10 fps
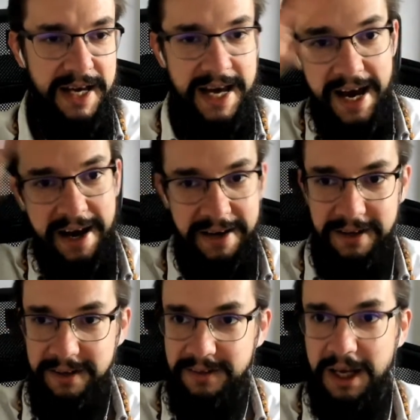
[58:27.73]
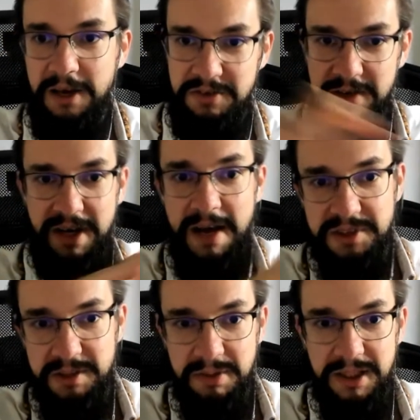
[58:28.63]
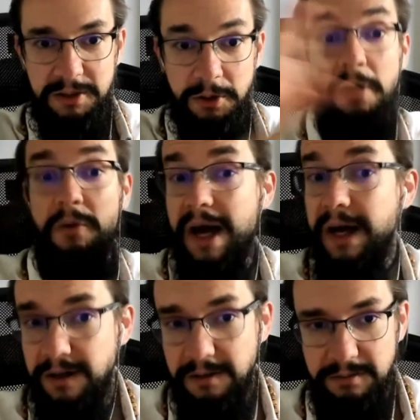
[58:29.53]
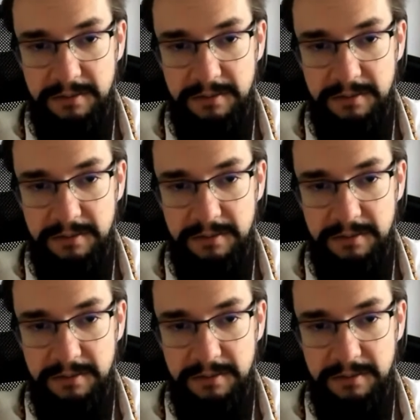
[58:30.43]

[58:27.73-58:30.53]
AI, like if you have an MCP or a RAG,